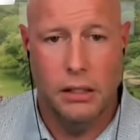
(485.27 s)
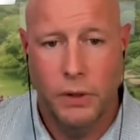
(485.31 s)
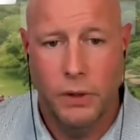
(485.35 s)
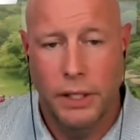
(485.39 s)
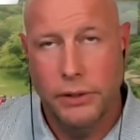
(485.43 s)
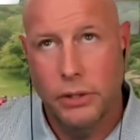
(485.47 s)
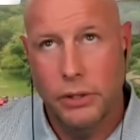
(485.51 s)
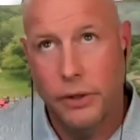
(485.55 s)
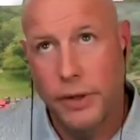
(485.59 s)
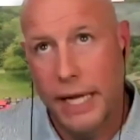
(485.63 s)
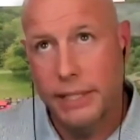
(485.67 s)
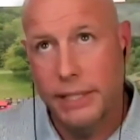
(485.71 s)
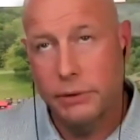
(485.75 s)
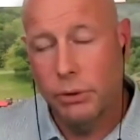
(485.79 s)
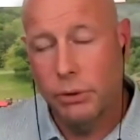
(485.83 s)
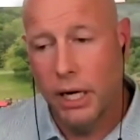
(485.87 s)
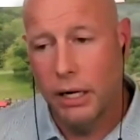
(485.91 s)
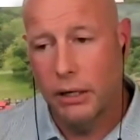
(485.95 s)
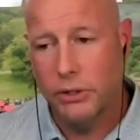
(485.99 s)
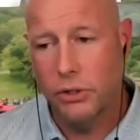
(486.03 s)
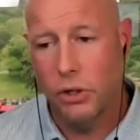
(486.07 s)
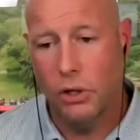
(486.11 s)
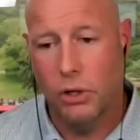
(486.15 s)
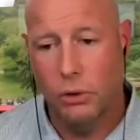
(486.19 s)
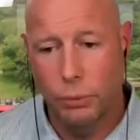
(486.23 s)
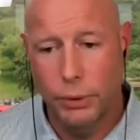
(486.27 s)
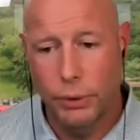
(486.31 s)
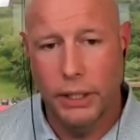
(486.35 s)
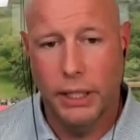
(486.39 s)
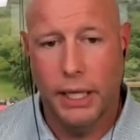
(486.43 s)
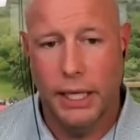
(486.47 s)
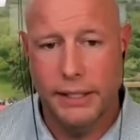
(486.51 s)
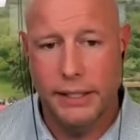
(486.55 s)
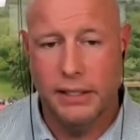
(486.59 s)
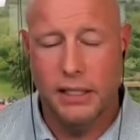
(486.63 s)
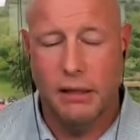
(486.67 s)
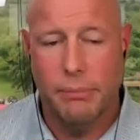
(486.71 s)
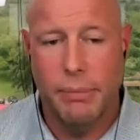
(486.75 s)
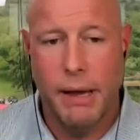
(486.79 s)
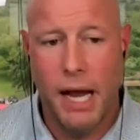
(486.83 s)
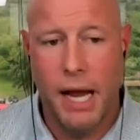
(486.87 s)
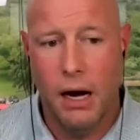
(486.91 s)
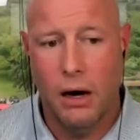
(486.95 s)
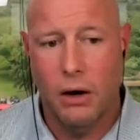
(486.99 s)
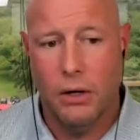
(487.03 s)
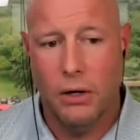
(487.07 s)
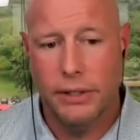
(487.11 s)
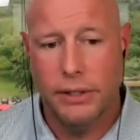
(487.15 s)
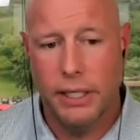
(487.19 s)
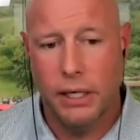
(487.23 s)
And so that's when I started realizing the
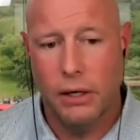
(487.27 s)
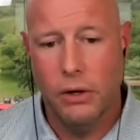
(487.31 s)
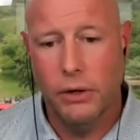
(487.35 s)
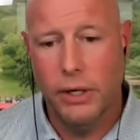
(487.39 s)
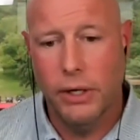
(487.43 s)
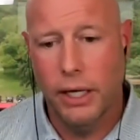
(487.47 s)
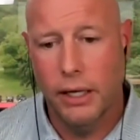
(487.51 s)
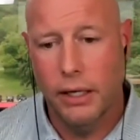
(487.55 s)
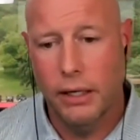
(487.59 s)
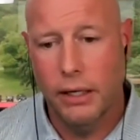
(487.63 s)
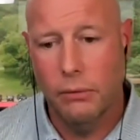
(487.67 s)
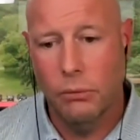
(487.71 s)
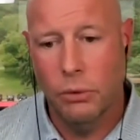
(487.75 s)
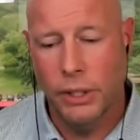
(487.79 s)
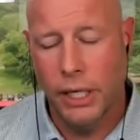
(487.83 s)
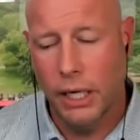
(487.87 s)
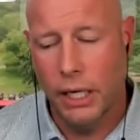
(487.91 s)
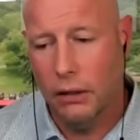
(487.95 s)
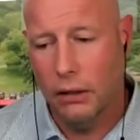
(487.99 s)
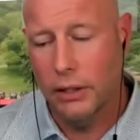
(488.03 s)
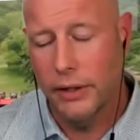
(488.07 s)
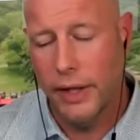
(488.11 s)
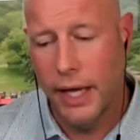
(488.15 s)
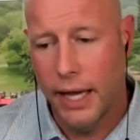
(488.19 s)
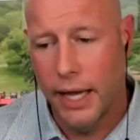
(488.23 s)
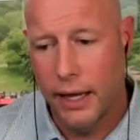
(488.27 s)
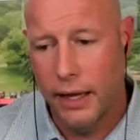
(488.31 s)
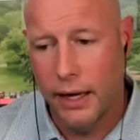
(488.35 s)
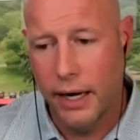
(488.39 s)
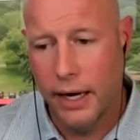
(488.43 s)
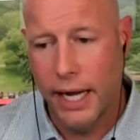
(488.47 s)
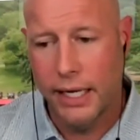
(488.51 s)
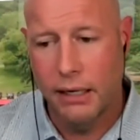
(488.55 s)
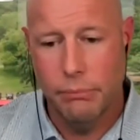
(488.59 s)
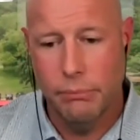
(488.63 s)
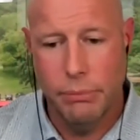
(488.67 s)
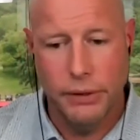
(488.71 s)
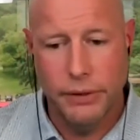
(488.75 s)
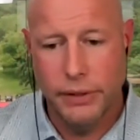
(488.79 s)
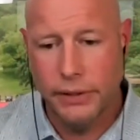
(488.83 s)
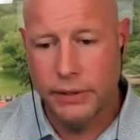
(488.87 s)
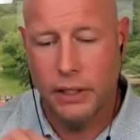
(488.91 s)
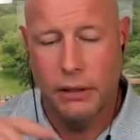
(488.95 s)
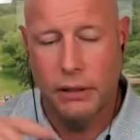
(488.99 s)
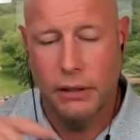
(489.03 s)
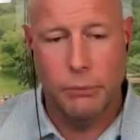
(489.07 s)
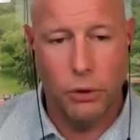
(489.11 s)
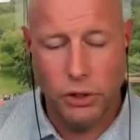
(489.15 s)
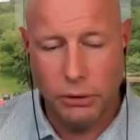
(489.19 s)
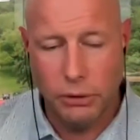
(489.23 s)
power. I was like, okay, well, not only that, I can put this
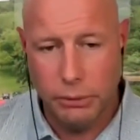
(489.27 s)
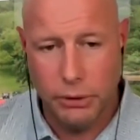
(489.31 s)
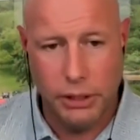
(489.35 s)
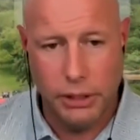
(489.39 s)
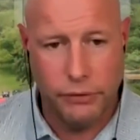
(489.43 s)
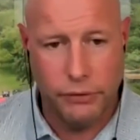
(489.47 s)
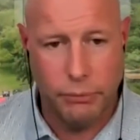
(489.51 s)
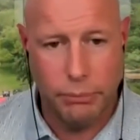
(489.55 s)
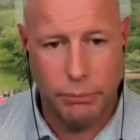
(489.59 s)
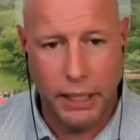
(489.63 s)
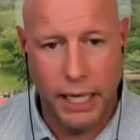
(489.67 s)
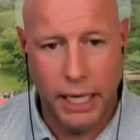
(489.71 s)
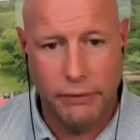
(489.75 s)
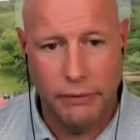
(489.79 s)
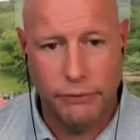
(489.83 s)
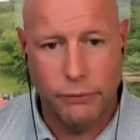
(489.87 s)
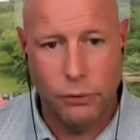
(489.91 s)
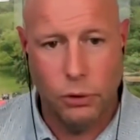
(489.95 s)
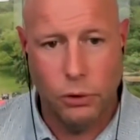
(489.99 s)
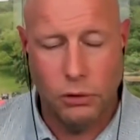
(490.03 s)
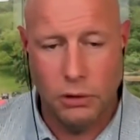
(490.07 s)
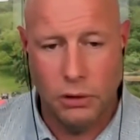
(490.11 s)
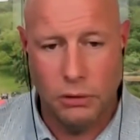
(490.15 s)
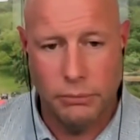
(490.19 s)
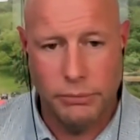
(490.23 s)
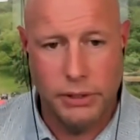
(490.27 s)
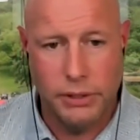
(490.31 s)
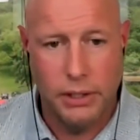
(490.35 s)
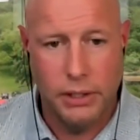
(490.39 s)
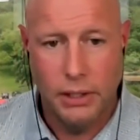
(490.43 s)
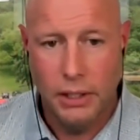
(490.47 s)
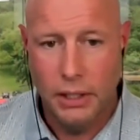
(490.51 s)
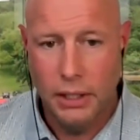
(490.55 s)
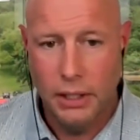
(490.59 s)
on multiple different platforms.